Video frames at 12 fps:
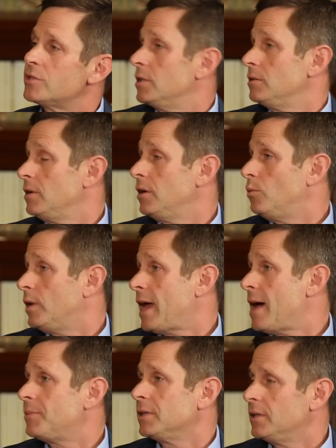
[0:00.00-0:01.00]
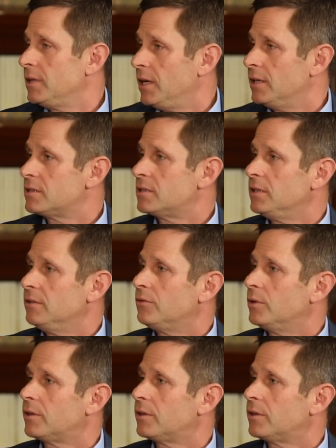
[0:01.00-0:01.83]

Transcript: Right. And, and what happened in the end, Steve?